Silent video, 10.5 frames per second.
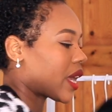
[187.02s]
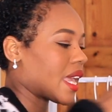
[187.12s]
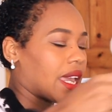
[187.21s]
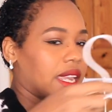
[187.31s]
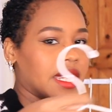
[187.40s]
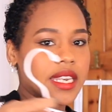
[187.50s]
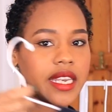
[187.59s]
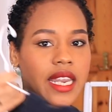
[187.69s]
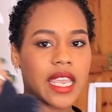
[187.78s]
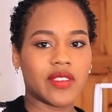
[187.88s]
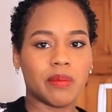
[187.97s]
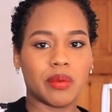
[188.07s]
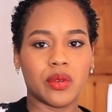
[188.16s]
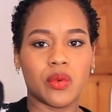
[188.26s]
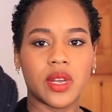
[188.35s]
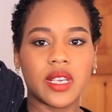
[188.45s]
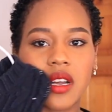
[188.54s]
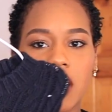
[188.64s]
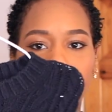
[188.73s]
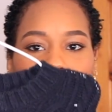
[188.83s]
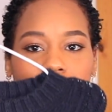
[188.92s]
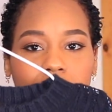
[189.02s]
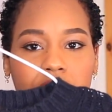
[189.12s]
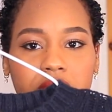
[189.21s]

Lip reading: a navy blue one. I'll come close so you